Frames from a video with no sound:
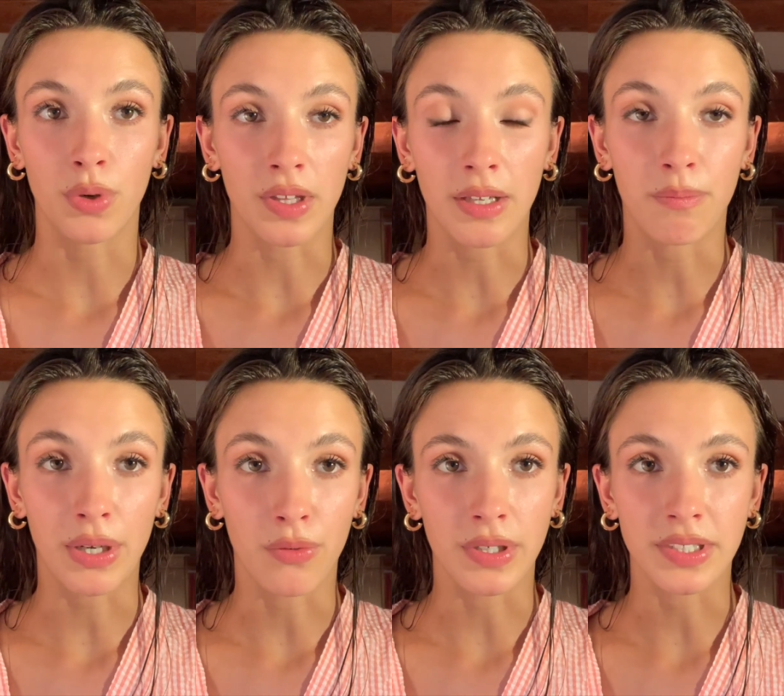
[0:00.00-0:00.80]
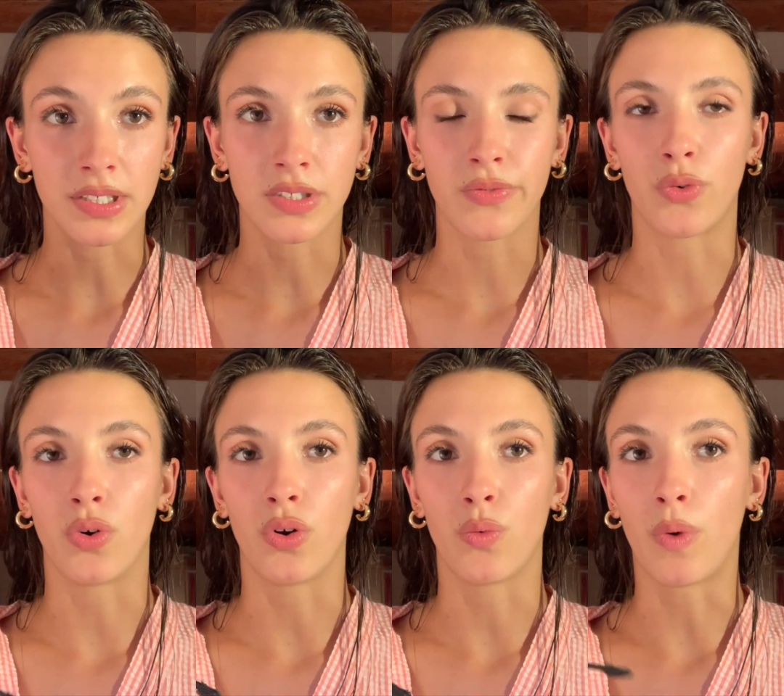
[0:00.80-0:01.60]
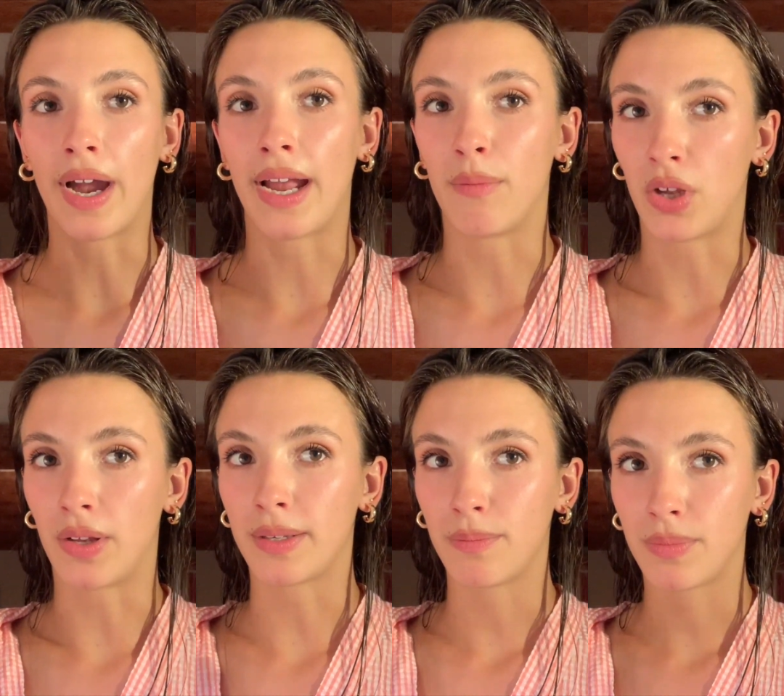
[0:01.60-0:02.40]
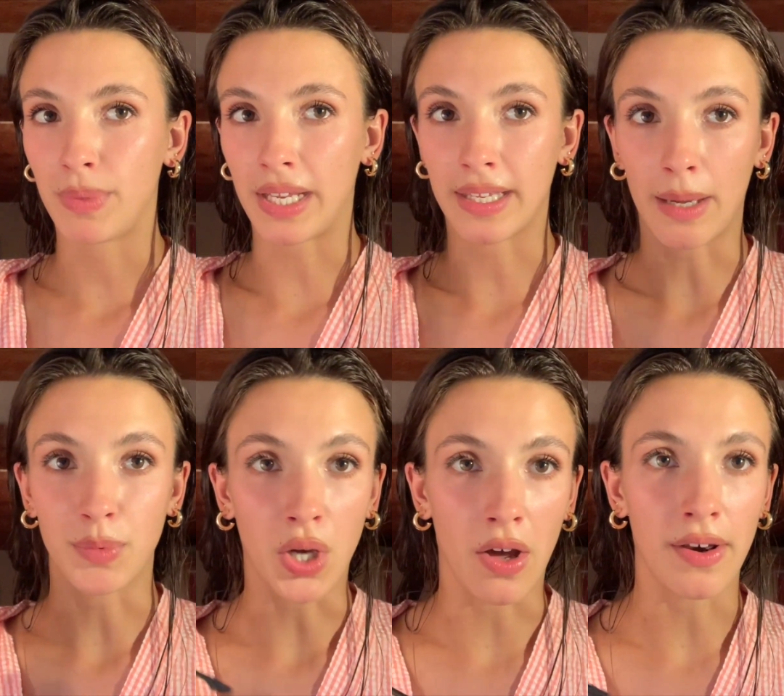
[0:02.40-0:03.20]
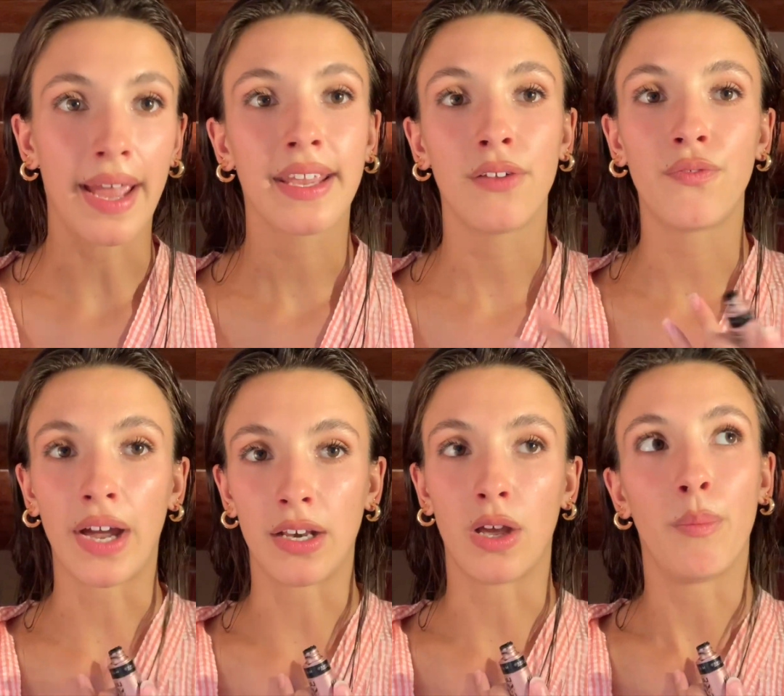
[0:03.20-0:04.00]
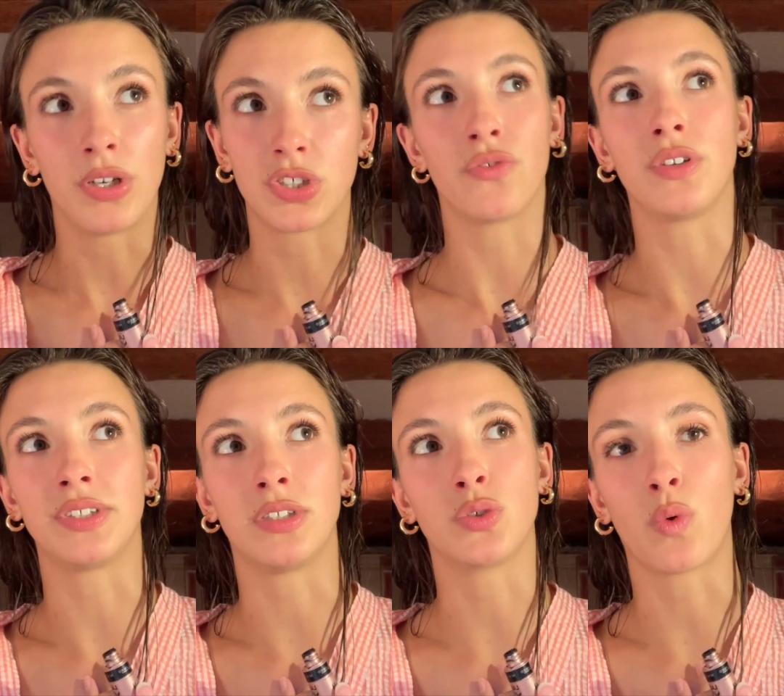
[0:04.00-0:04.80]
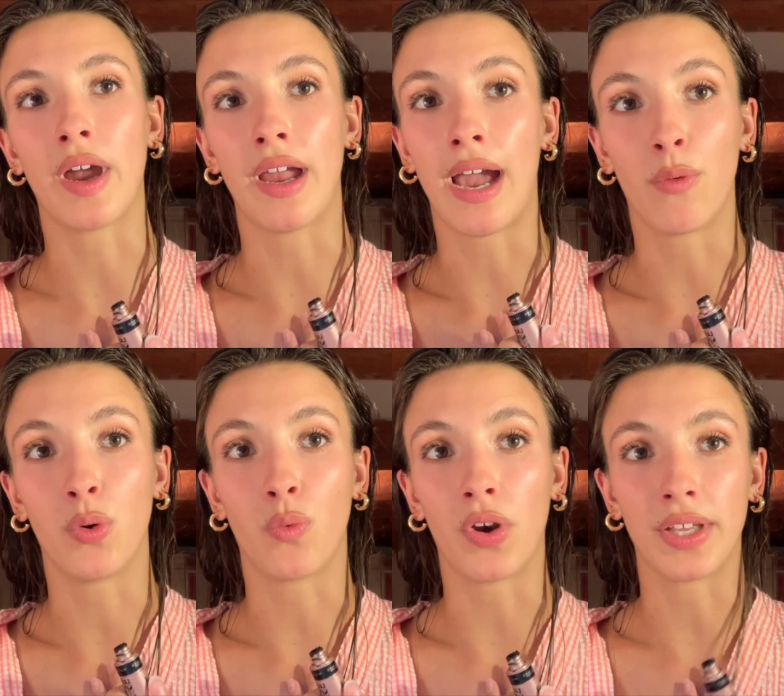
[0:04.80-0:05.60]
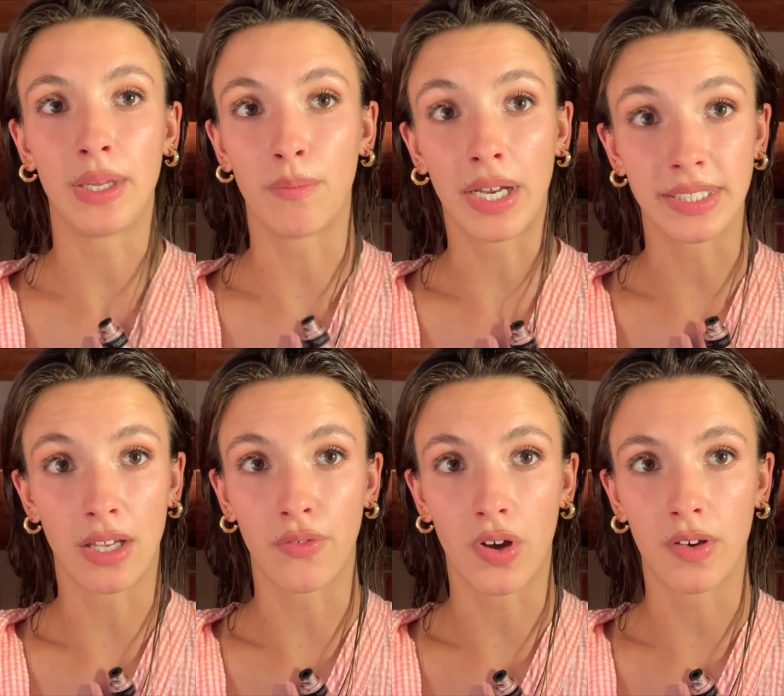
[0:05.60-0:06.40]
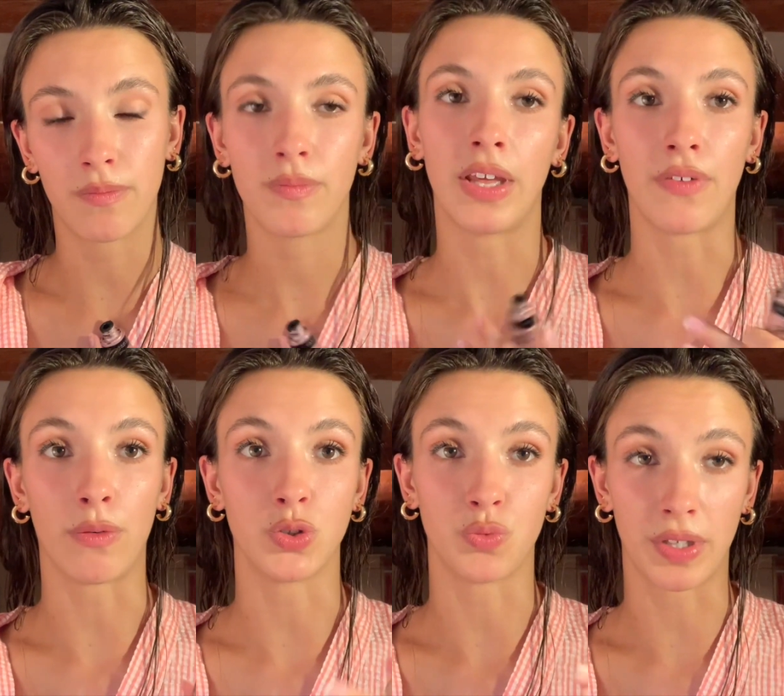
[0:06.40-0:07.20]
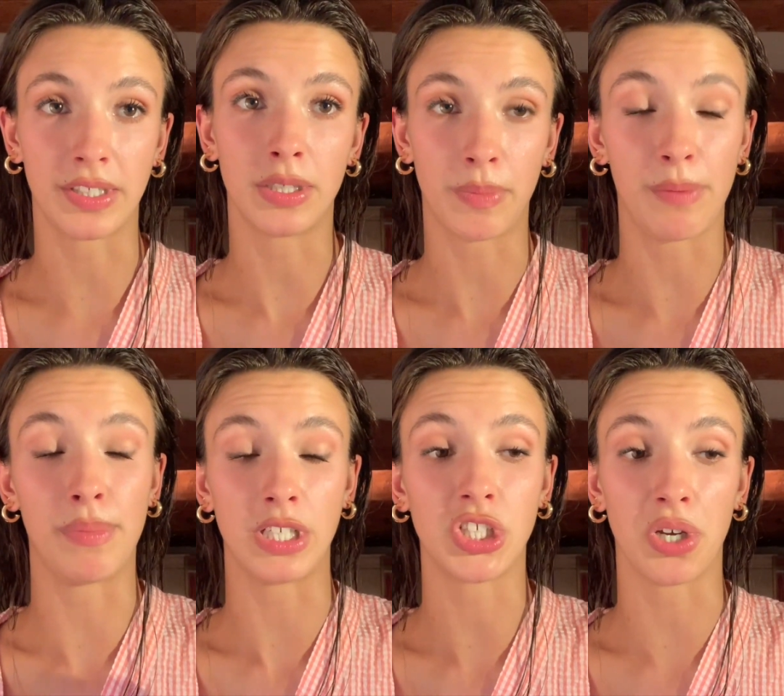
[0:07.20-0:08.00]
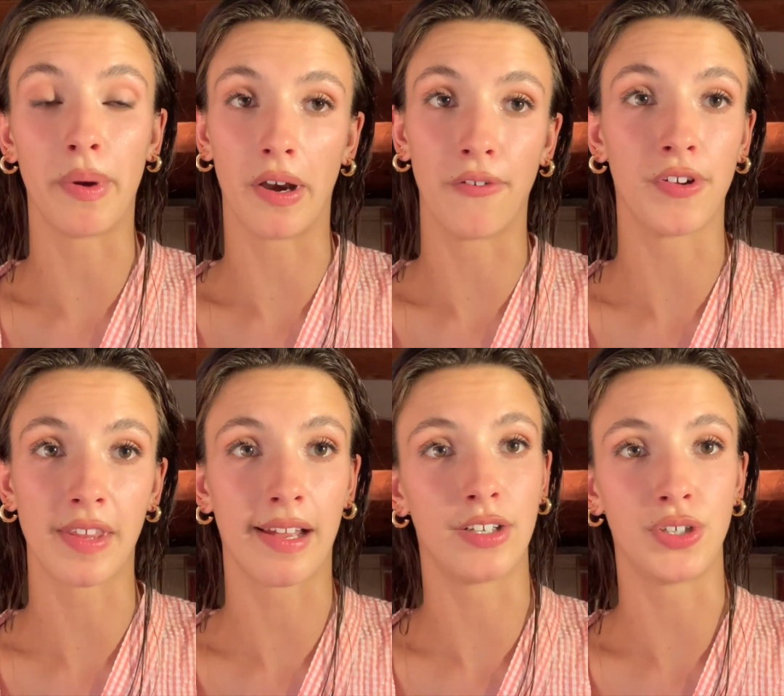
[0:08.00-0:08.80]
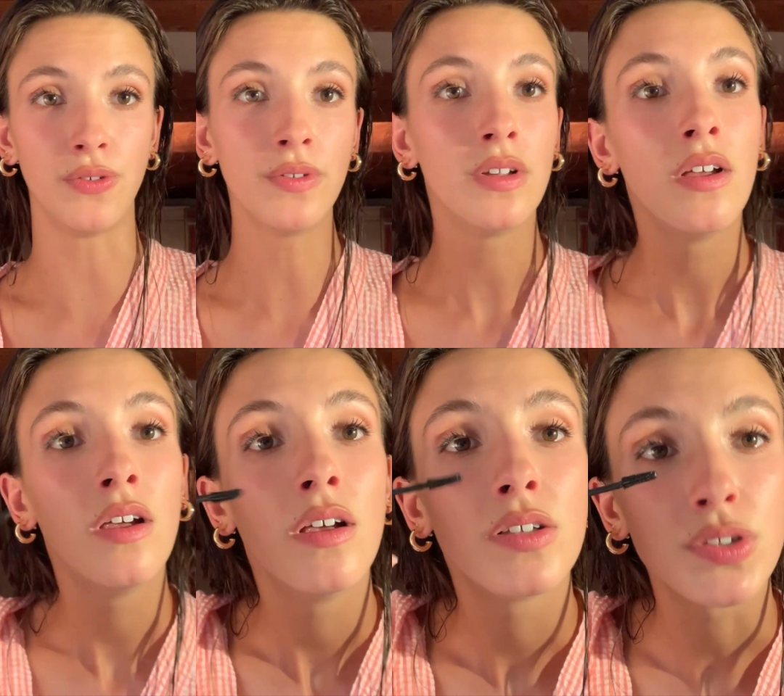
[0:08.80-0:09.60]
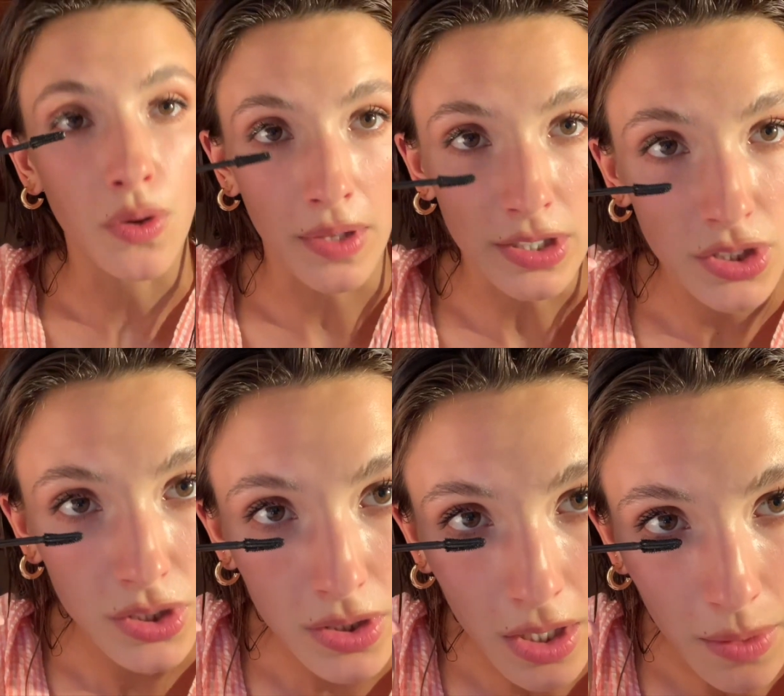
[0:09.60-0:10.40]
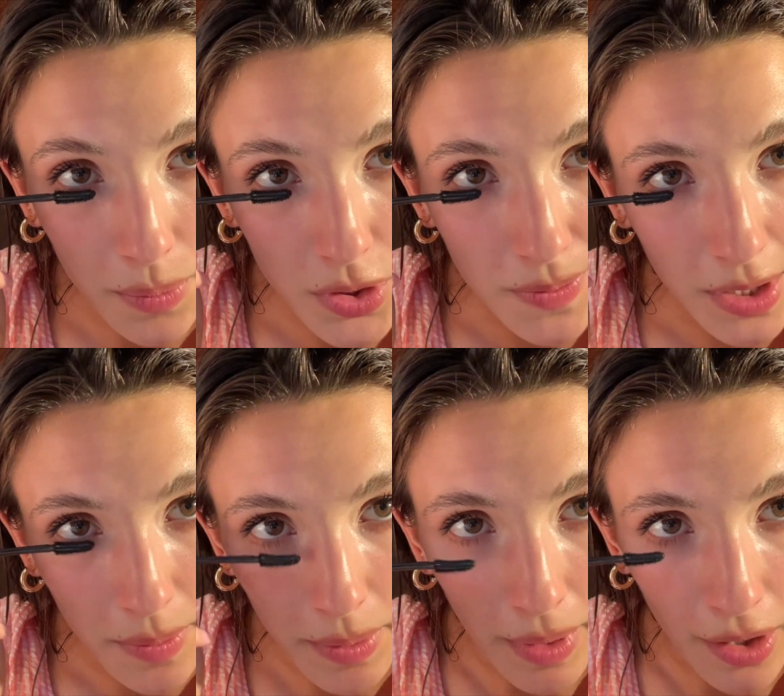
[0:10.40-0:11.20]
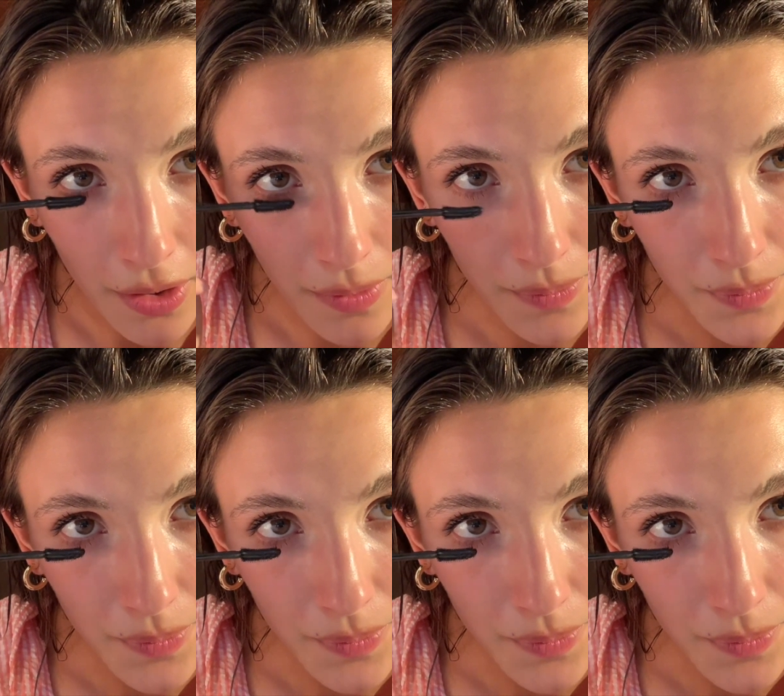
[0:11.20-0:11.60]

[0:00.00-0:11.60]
really big reasons for why I'm not being kept on. I can find a bunch of reasons why I wouldn't want to keep myself on if I was really to be bitchy about everything I do. So that's just gonna push me to be better,